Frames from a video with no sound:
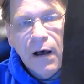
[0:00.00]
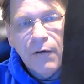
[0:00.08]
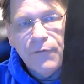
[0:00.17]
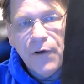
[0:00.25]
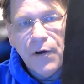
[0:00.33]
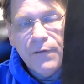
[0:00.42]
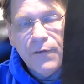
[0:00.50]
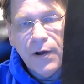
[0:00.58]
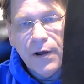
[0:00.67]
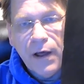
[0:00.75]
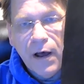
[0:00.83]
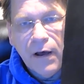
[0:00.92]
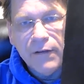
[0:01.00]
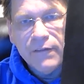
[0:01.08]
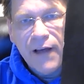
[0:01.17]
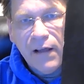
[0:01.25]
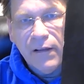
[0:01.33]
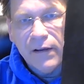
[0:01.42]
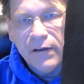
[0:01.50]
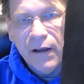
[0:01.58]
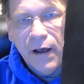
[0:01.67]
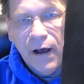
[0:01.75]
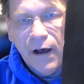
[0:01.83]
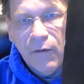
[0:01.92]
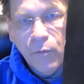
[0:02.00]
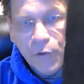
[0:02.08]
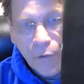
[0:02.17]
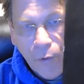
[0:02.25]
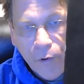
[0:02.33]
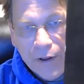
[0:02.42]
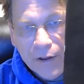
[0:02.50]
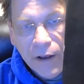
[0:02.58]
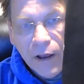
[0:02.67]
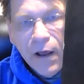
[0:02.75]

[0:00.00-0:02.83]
Very, very solid recording.